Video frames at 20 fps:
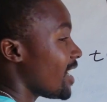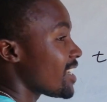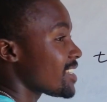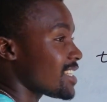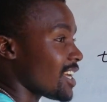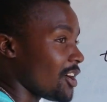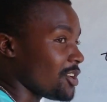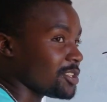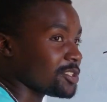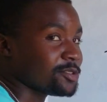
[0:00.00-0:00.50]

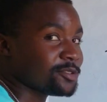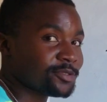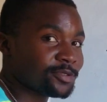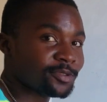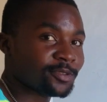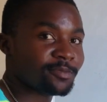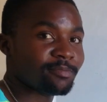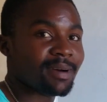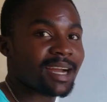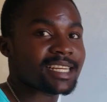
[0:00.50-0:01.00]
Sounds
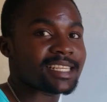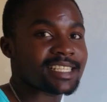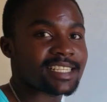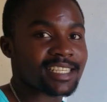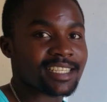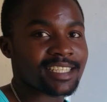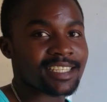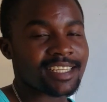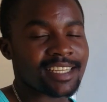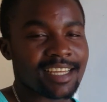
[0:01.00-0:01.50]
true, but
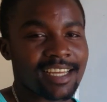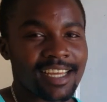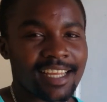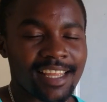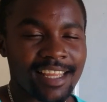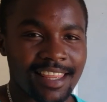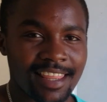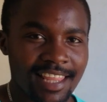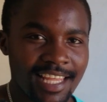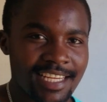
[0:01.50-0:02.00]

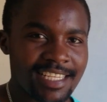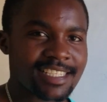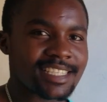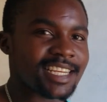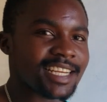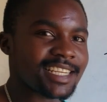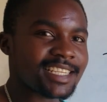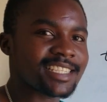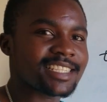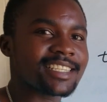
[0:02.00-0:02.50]
this
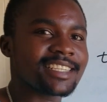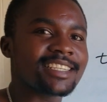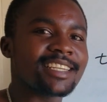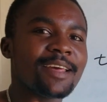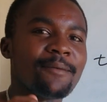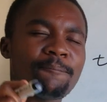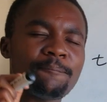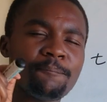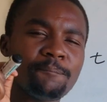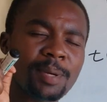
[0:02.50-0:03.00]
is
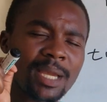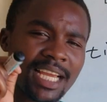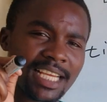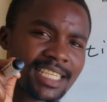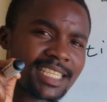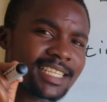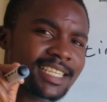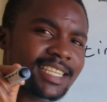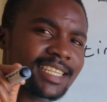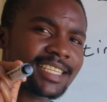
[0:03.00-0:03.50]
the
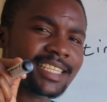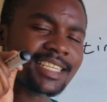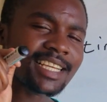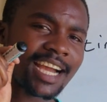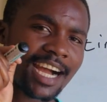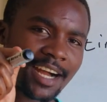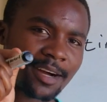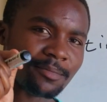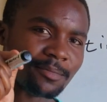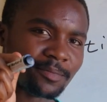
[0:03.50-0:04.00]
best
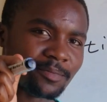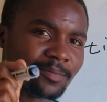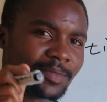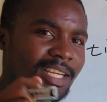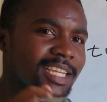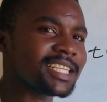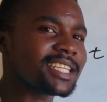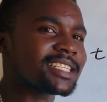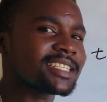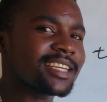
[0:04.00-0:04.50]
scam.
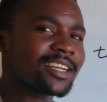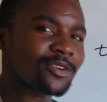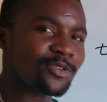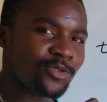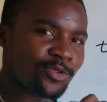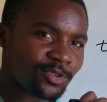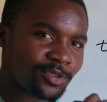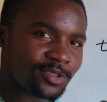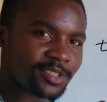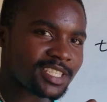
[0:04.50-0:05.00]
It is a
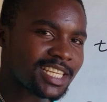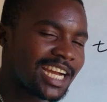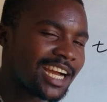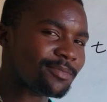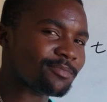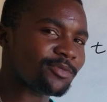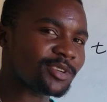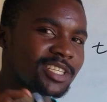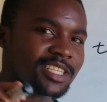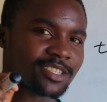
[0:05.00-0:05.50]
good
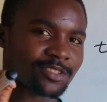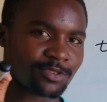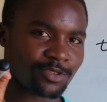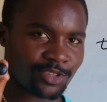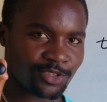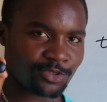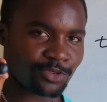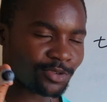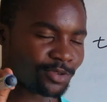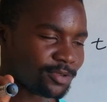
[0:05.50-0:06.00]
scam which is
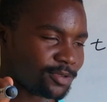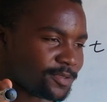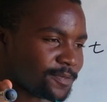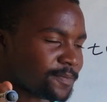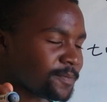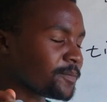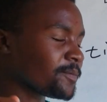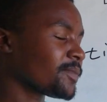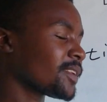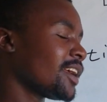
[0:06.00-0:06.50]
not true.
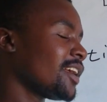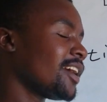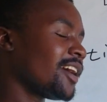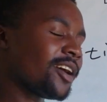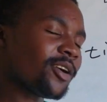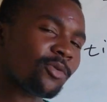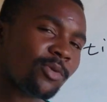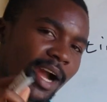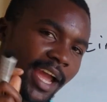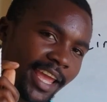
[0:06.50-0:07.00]

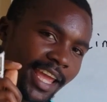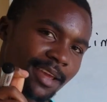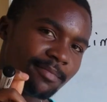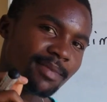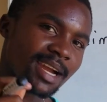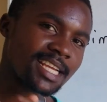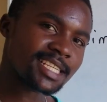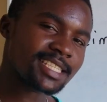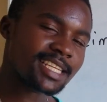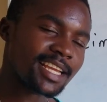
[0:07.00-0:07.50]
Why am
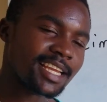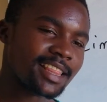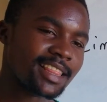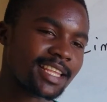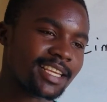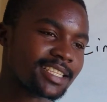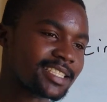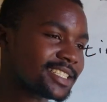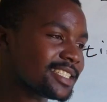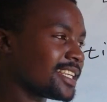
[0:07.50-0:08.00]
I saying
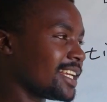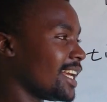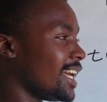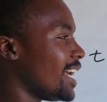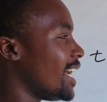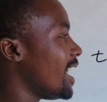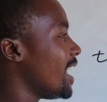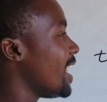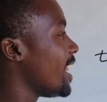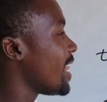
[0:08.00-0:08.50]
this?
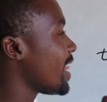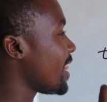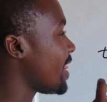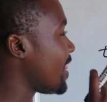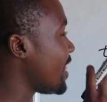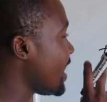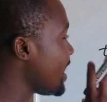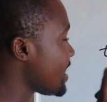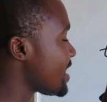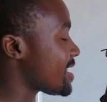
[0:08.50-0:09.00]

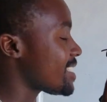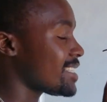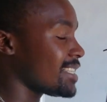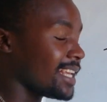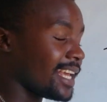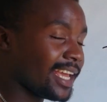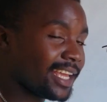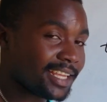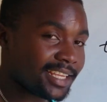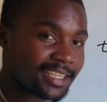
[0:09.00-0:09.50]
This
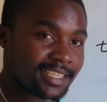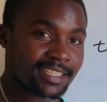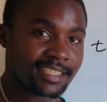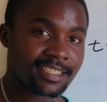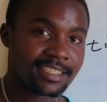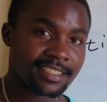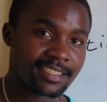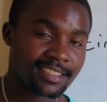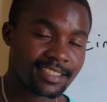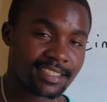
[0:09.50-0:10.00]

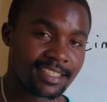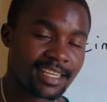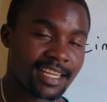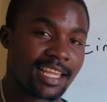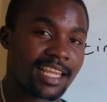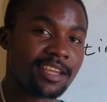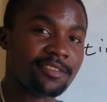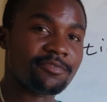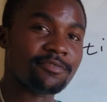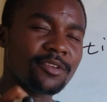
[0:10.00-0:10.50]
saying,
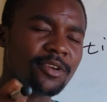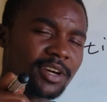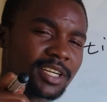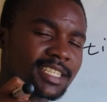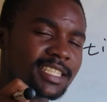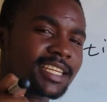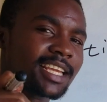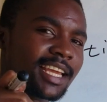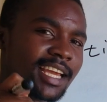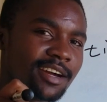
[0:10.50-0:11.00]
if
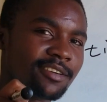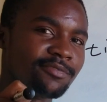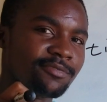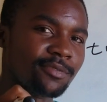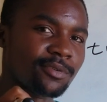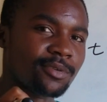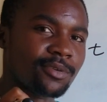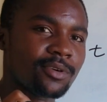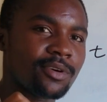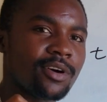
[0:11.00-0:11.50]
not
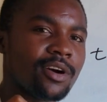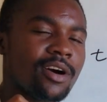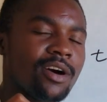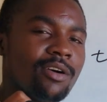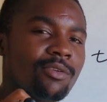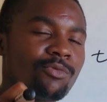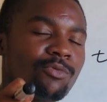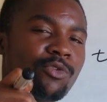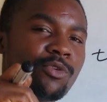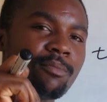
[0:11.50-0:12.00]
careful,
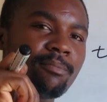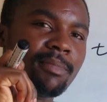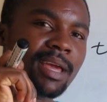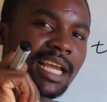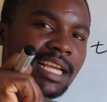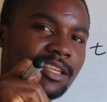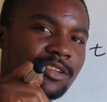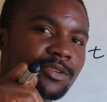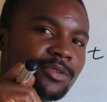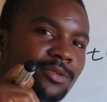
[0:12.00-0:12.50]
will
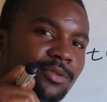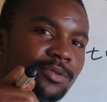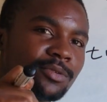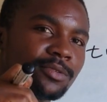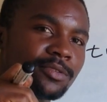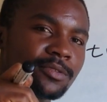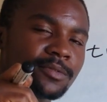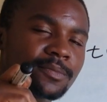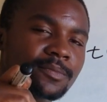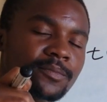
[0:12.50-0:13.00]
make you